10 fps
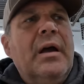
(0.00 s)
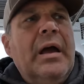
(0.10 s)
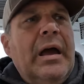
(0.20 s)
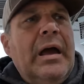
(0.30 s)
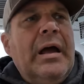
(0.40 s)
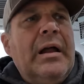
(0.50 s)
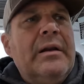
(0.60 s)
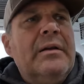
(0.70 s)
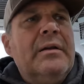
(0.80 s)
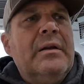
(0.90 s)

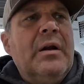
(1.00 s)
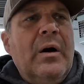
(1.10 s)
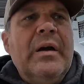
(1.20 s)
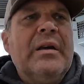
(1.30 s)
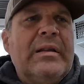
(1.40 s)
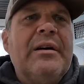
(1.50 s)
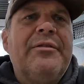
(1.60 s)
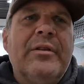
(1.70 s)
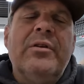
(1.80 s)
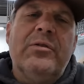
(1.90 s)
And, he could
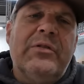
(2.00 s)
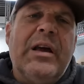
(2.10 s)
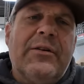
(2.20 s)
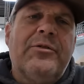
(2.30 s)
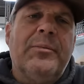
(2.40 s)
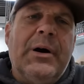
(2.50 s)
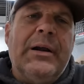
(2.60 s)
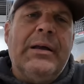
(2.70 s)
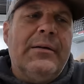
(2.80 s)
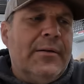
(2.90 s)
definitely use the extra
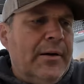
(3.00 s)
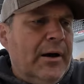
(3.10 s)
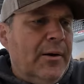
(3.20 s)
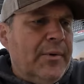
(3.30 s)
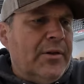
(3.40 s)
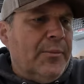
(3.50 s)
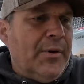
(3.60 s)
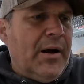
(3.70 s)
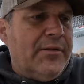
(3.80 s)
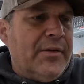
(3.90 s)
money in the
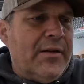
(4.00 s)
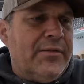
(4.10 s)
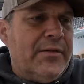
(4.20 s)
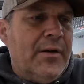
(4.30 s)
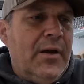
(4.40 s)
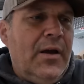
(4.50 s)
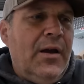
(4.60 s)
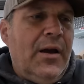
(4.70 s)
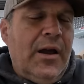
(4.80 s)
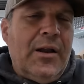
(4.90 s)
process.
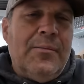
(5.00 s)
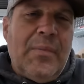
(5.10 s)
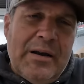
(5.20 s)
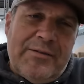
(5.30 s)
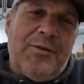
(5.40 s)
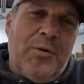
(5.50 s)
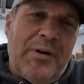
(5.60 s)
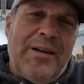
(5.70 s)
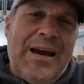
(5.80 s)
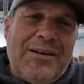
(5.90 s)
And Mike's the
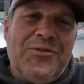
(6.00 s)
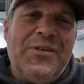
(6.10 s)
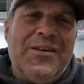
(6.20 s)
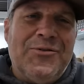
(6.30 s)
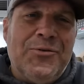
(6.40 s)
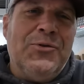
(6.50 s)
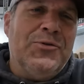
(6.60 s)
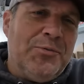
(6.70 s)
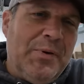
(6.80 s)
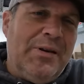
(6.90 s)
one that actually
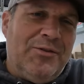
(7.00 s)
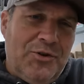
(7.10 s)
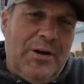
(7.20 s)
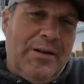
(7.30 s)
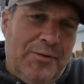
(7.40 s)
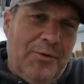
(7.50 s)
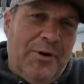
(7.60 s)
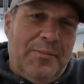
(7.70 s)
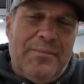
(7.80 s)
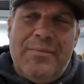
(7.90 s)
introduced me to Johnny
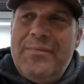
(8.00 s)
Thorpe.